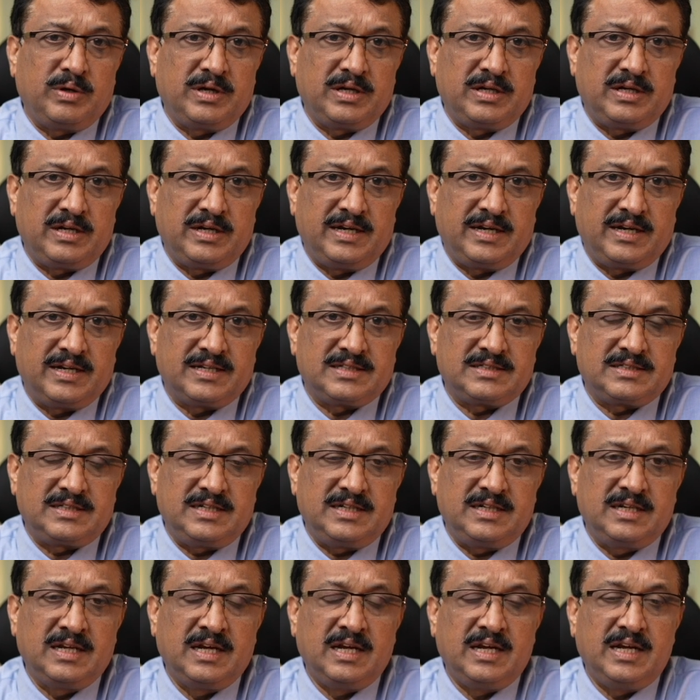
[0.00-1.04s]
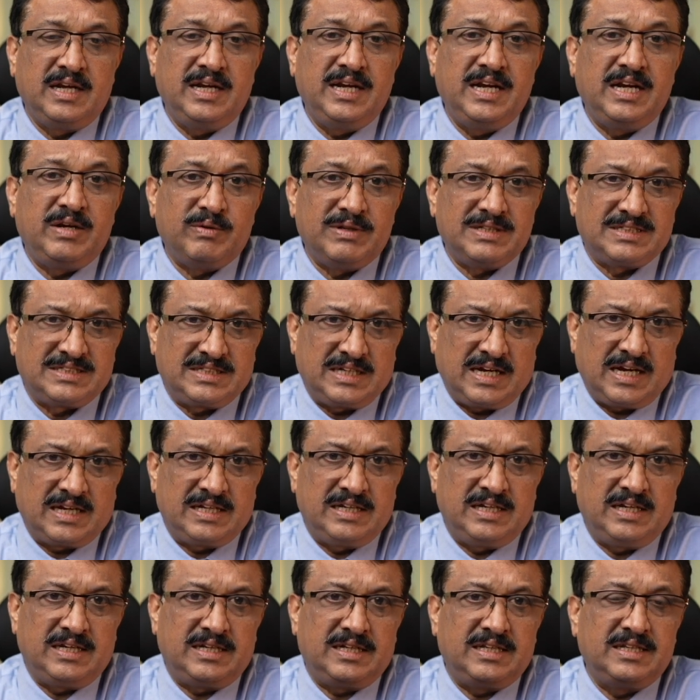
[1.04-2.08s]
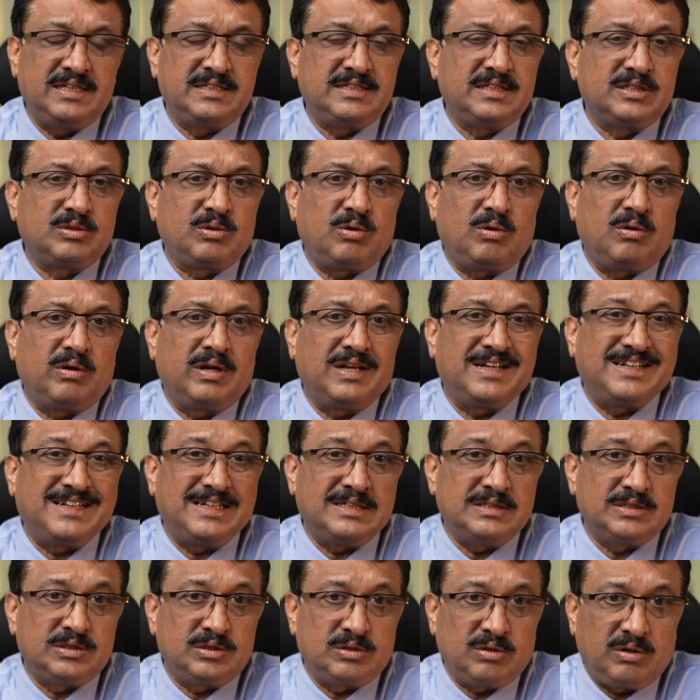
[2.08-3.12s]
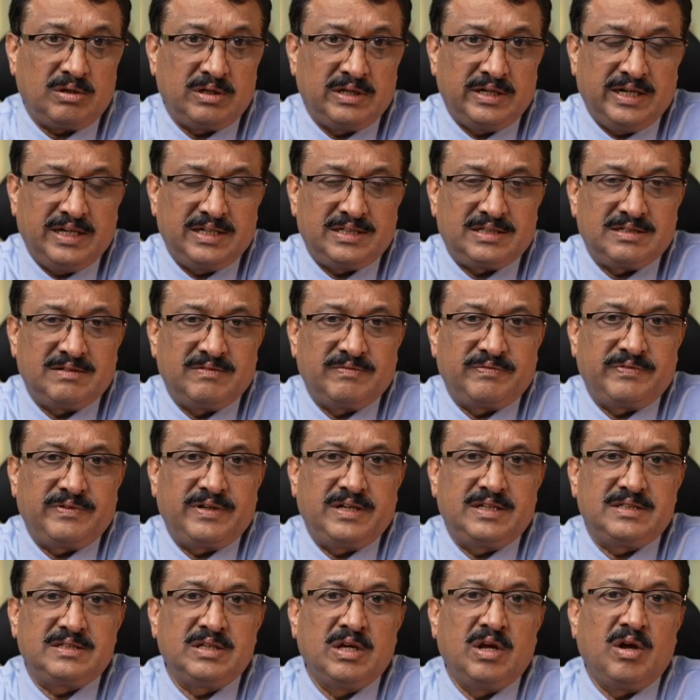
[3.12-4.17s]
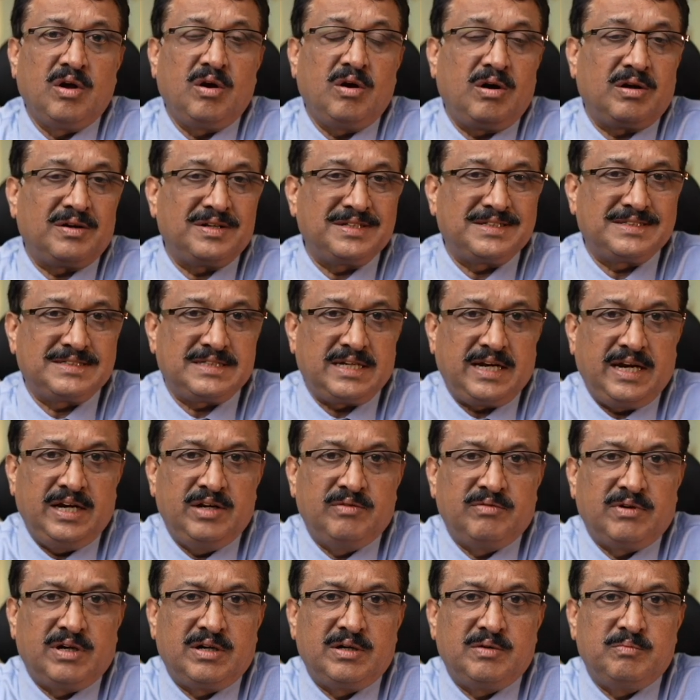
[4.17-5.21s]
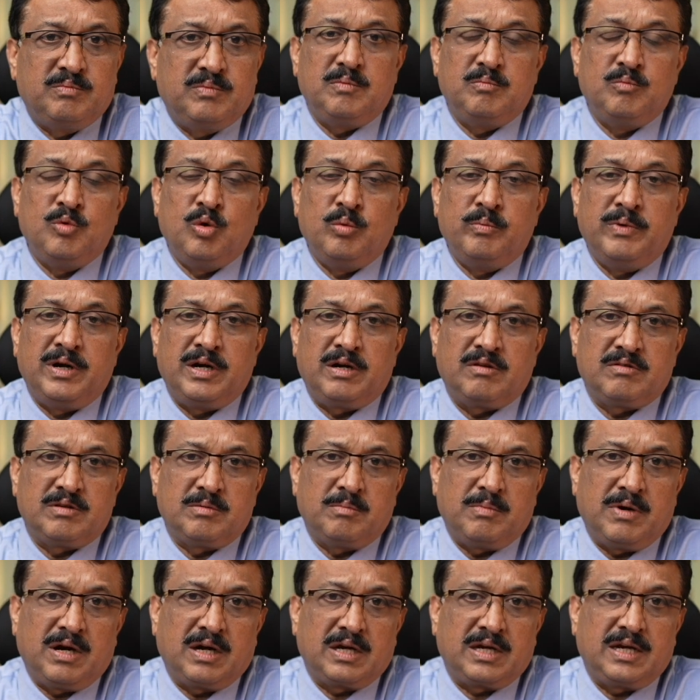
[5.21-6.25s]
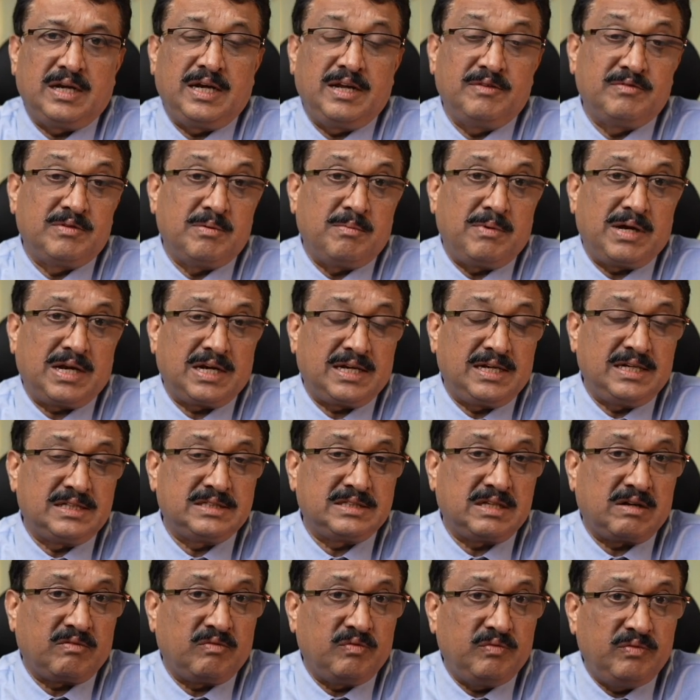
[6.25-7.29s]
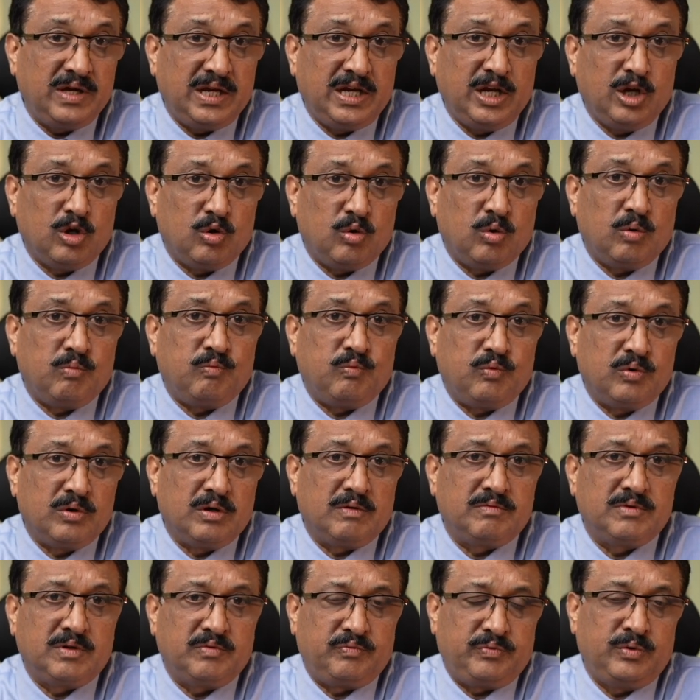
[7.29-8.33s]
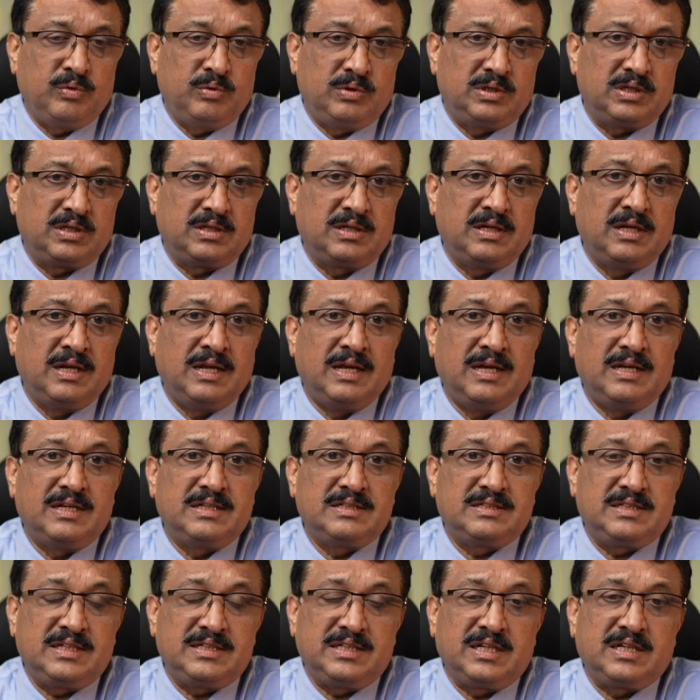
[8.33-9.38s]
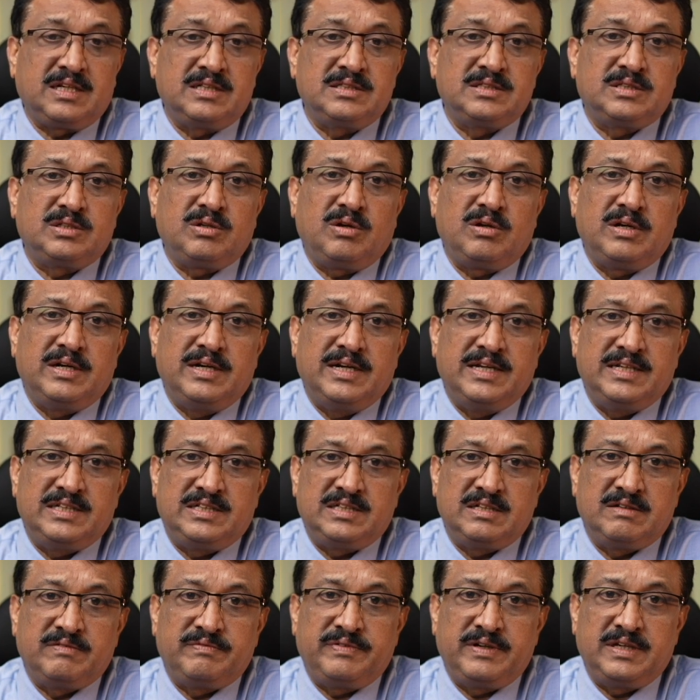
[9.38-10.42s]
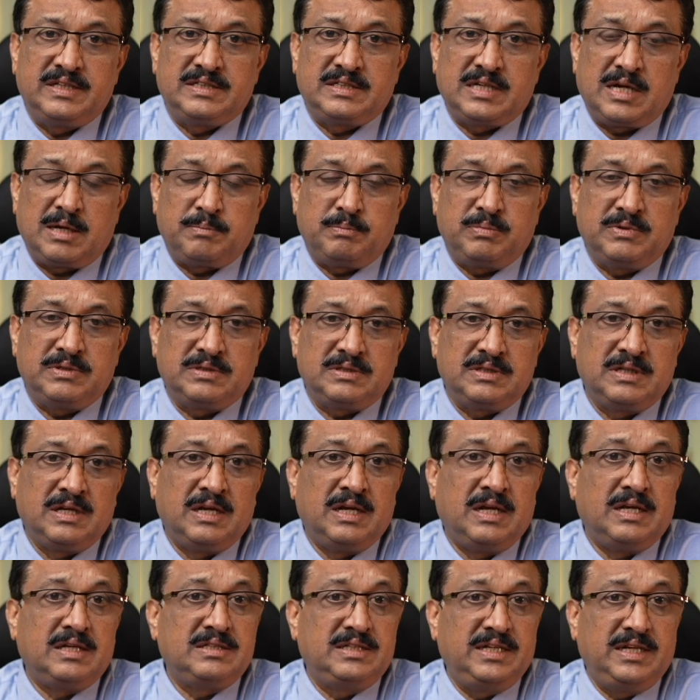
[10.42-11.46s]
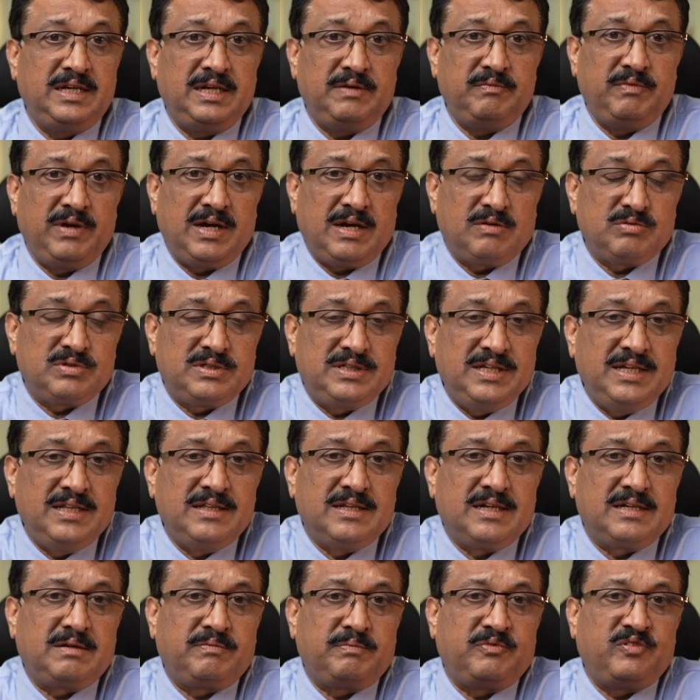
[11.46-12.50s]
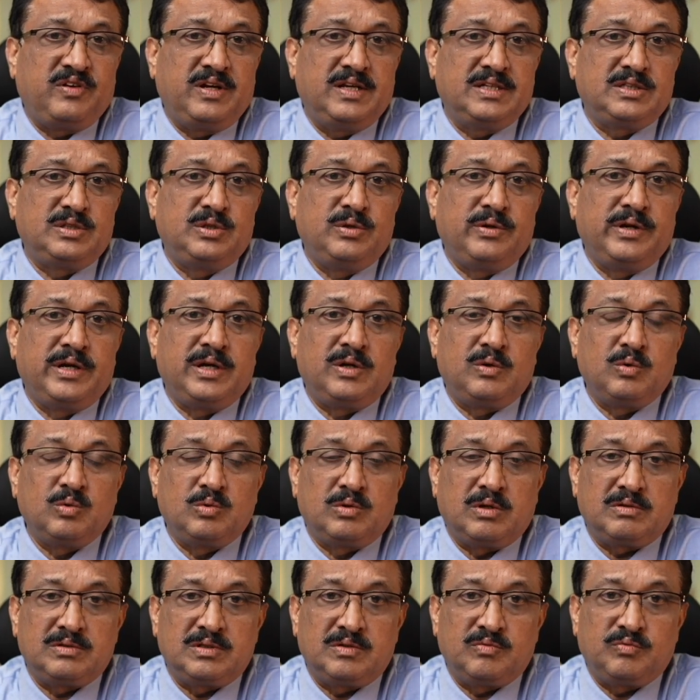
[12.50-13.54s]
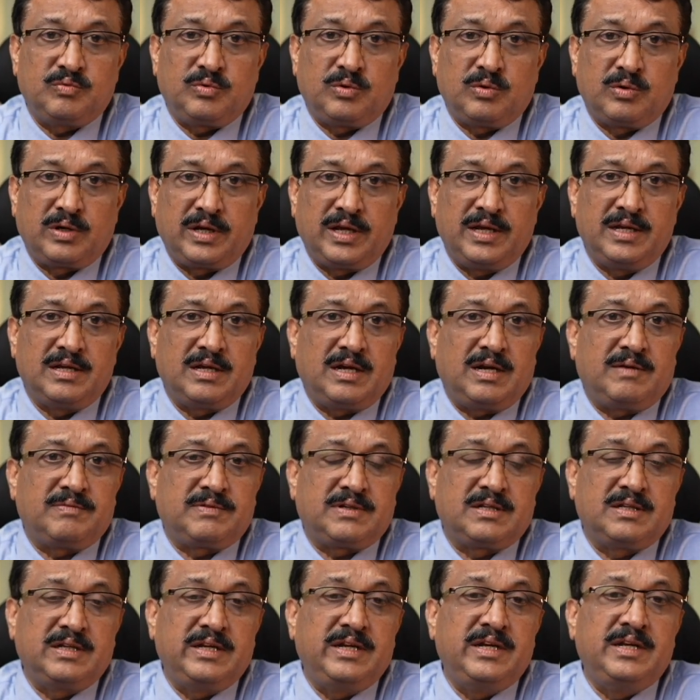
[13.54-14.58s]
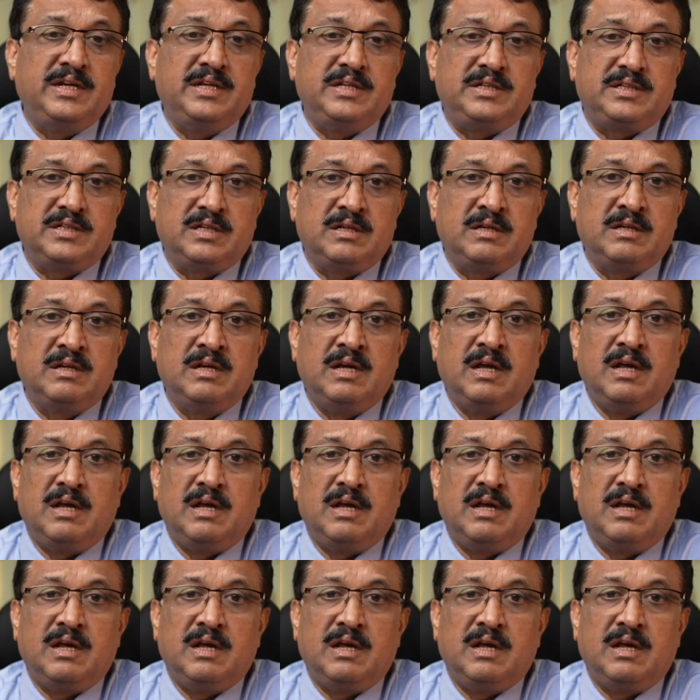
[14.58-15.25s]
a great extent. It will stagnate. This is called a consolidation phase or a sideward movement of the market. If the markets are very hopeful of the future, such a consolidation phase happens. See, we have seen that phase during 2014 after the initial